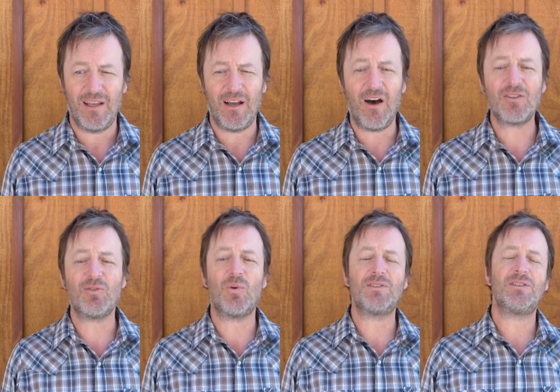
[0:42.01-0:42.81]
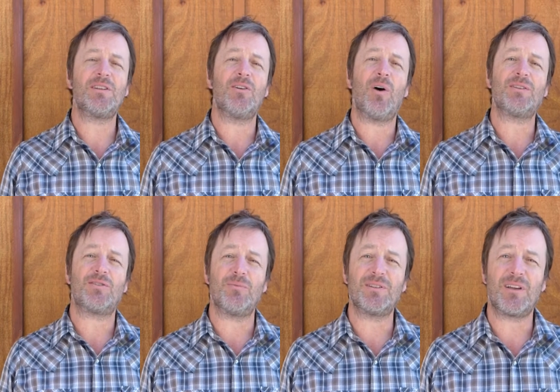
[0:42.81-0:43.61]
And I also want you to know I
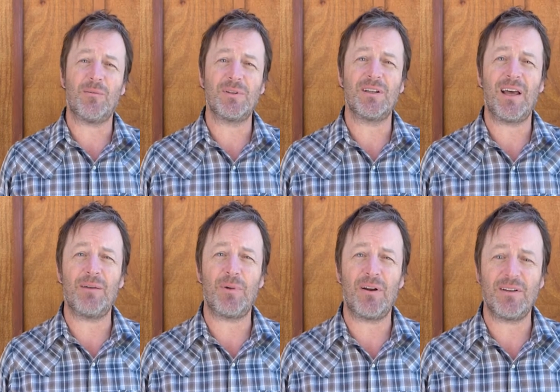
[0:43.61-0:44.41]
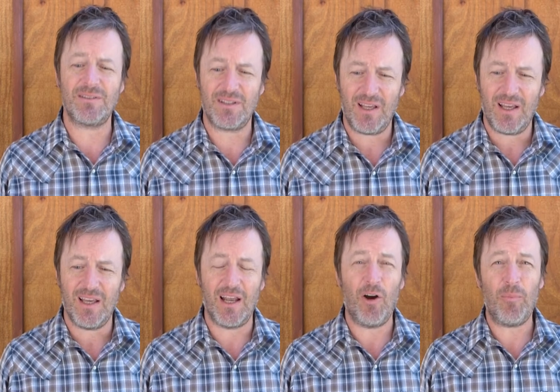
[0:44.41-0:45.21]
sure miss coming to libraries,
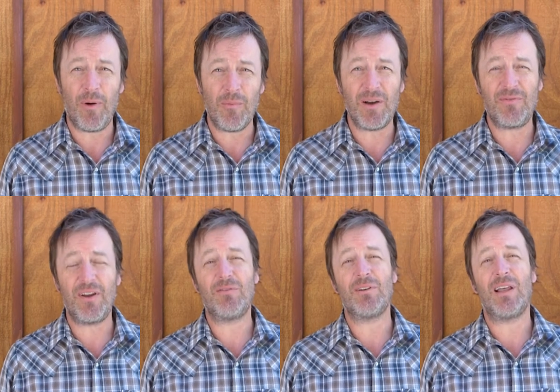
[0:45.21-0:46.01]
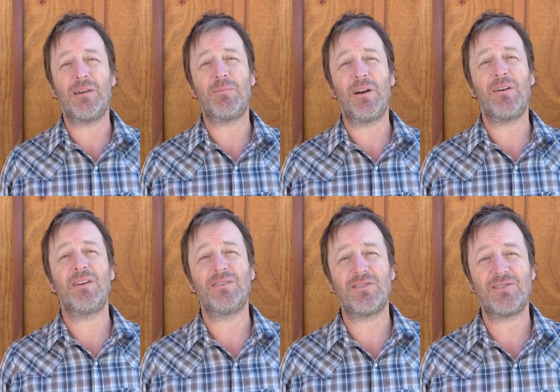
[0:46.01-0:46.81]
and I hope all my favorite
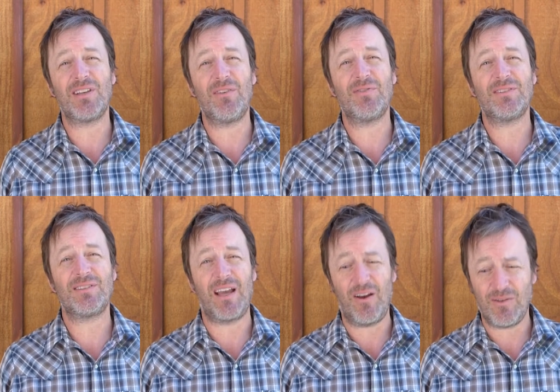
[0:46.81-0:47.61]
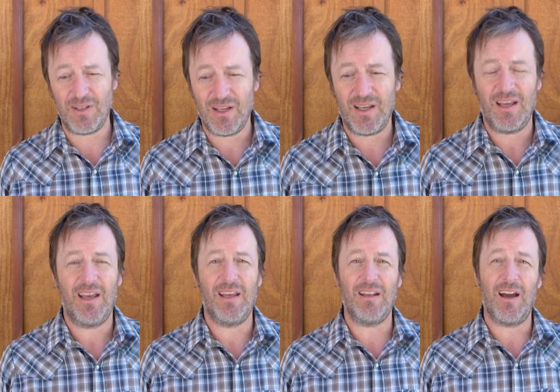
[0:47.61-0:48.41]
librarians are safe and sound,
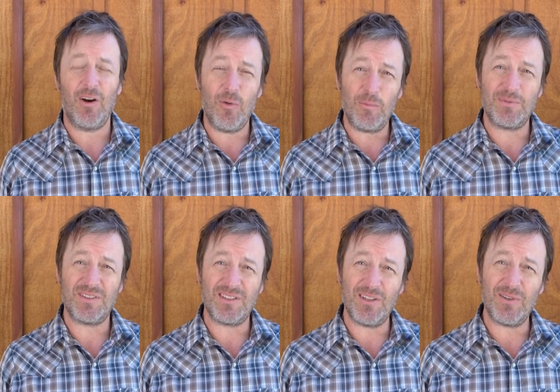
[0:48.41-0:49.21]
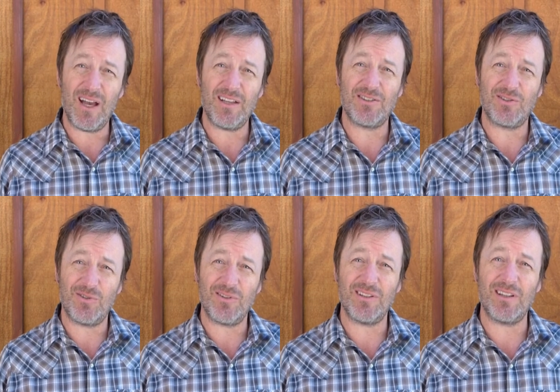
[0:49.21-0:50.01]
and I hope to see you guys
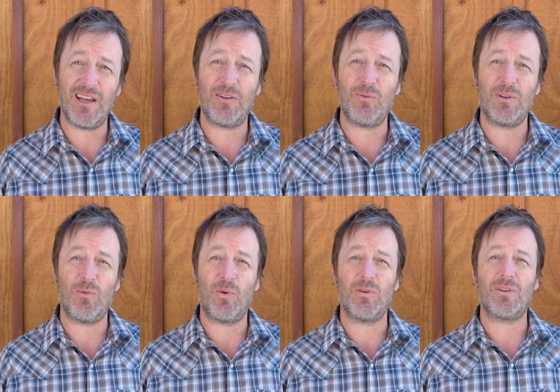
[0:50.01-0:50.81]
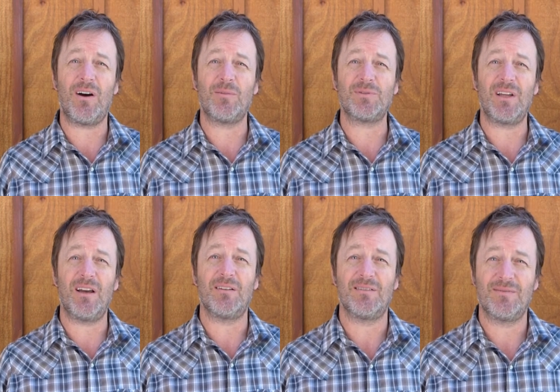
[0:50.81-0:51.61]
sooner than later when the world calms
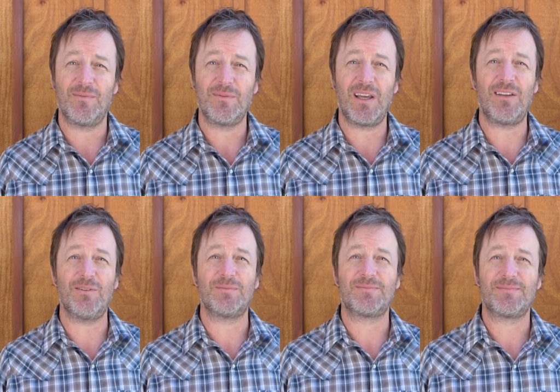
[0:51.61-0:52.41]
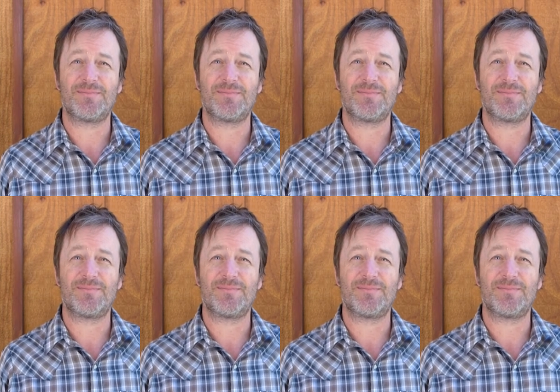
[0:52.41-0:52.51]
down. Thank you.